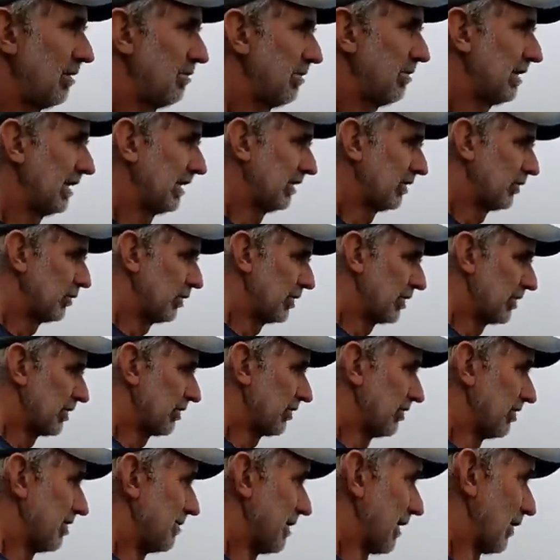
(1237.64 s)
because we're
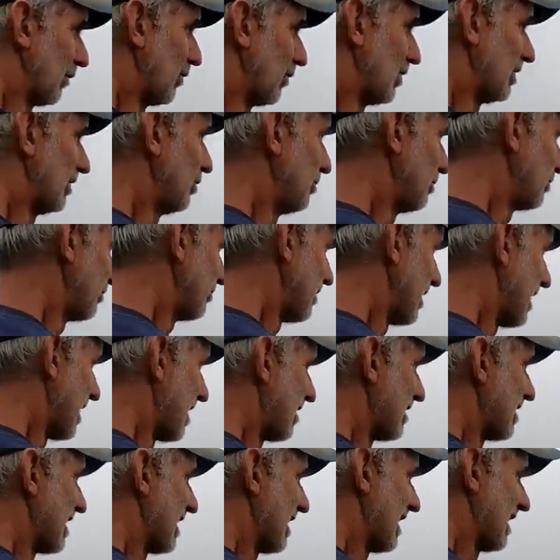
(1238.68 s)
just gonna make one loop
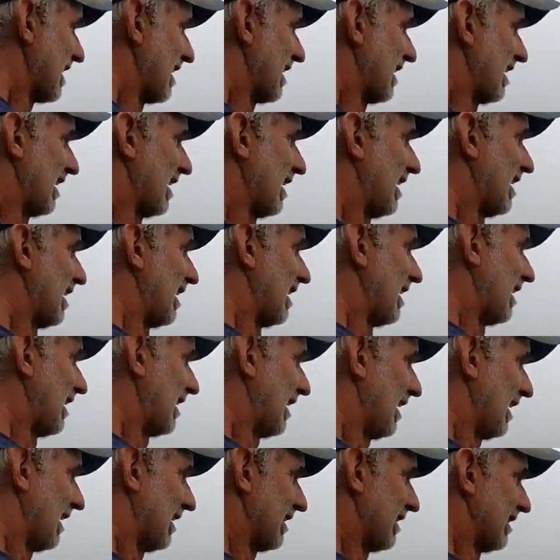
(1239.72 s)
around.
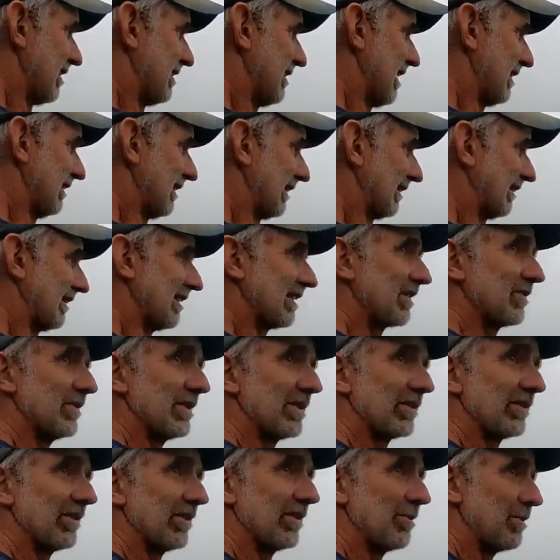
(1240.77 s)
And a day like this when
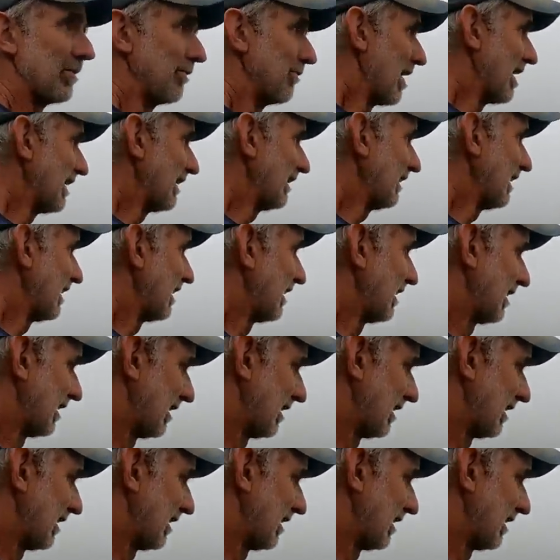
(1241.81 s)
it's gonna be raining,